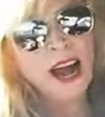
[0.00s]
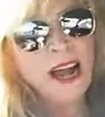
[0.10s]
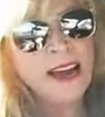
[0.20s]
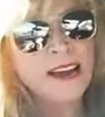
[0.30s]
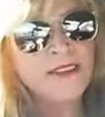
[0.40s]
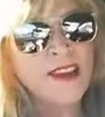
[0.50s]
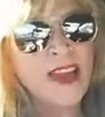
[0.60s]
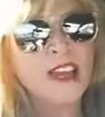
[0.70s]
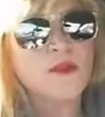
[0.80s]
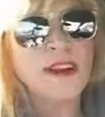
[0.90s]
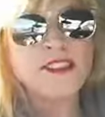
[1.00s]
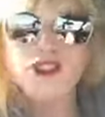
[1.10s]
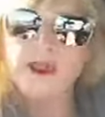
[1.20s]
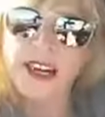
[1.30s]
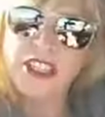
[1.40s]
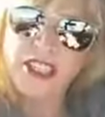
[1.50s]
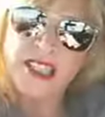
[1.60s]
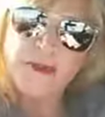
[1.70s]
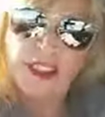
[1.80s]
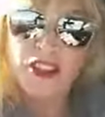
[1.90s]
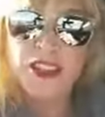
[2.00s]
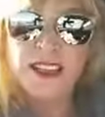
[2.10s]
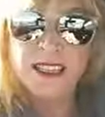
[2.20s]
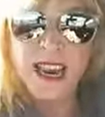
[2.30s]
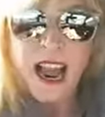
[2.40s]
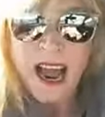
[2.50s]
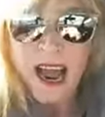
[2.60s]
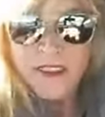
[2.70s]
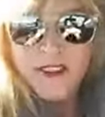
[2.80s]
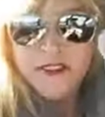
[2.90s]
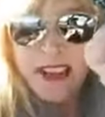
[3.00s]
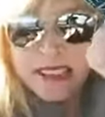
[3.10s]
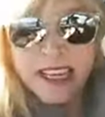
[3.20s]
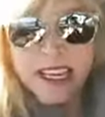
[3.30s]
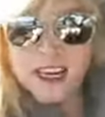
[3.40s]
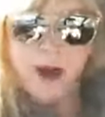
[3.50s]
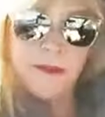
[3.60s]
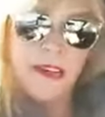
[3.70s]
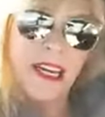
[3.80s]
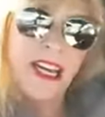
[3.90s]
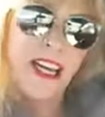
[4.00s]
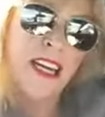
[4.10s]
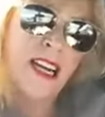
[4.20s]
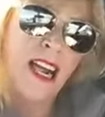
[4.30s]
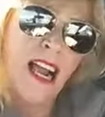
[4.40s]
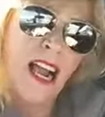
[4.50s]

I have a restoration specialist, I have a fencing company,